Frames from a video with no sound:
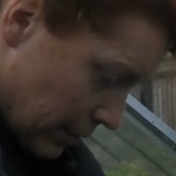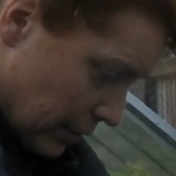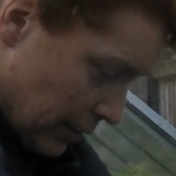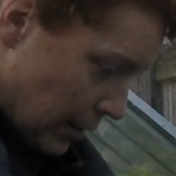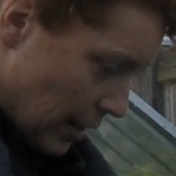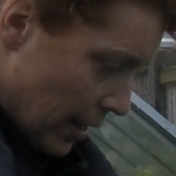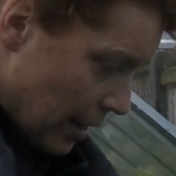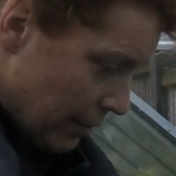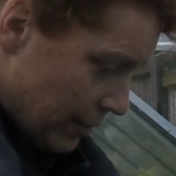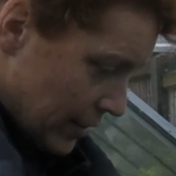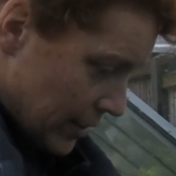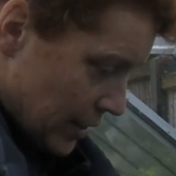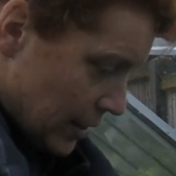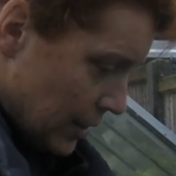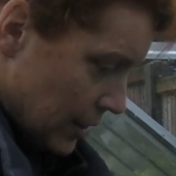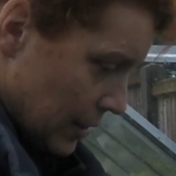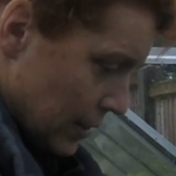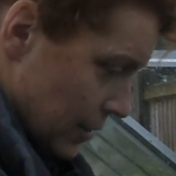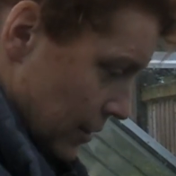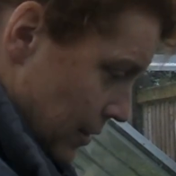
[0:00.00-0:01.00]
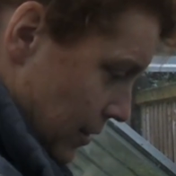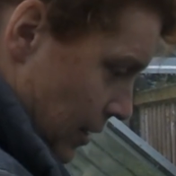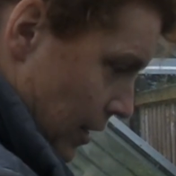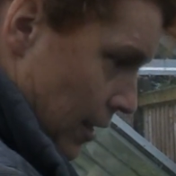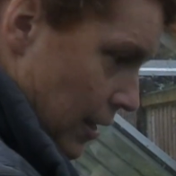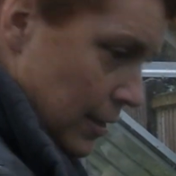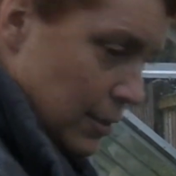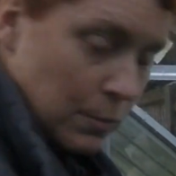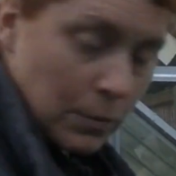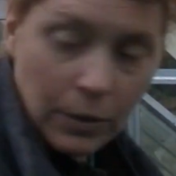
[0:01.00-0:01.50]
There it is,
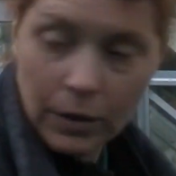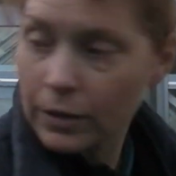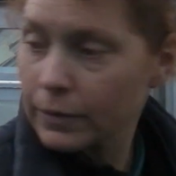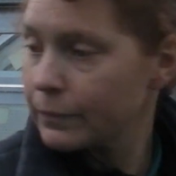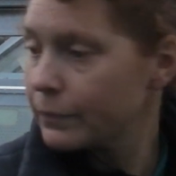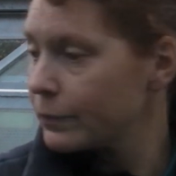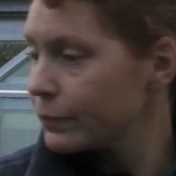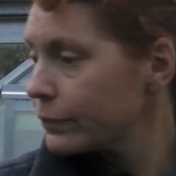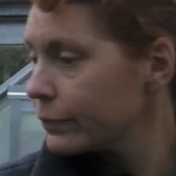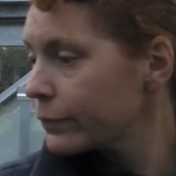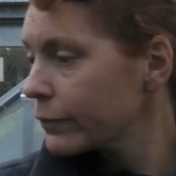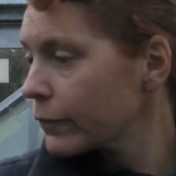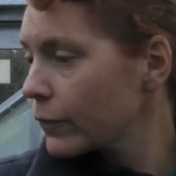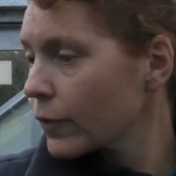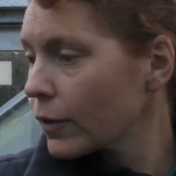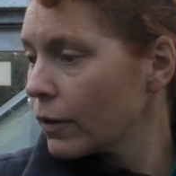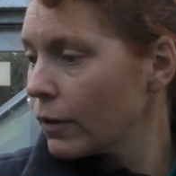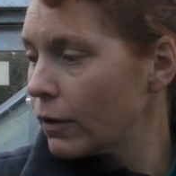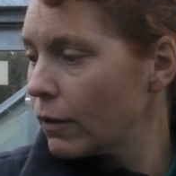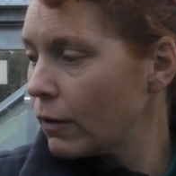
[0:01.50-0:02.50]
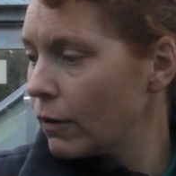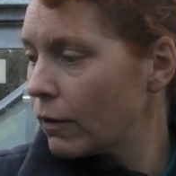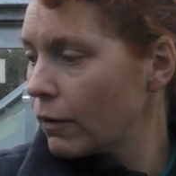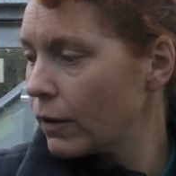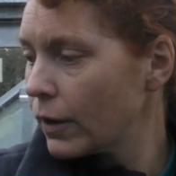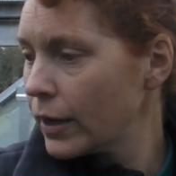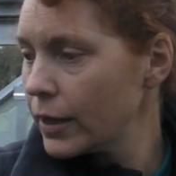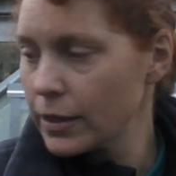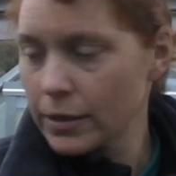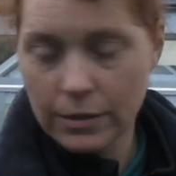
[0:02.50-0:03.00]
there's one. All
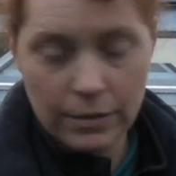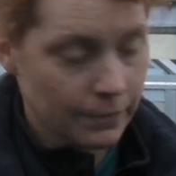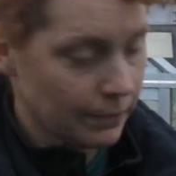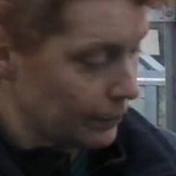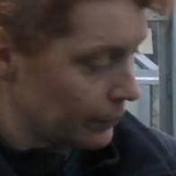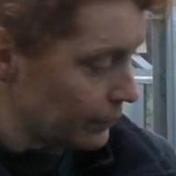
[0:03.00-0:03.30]
right.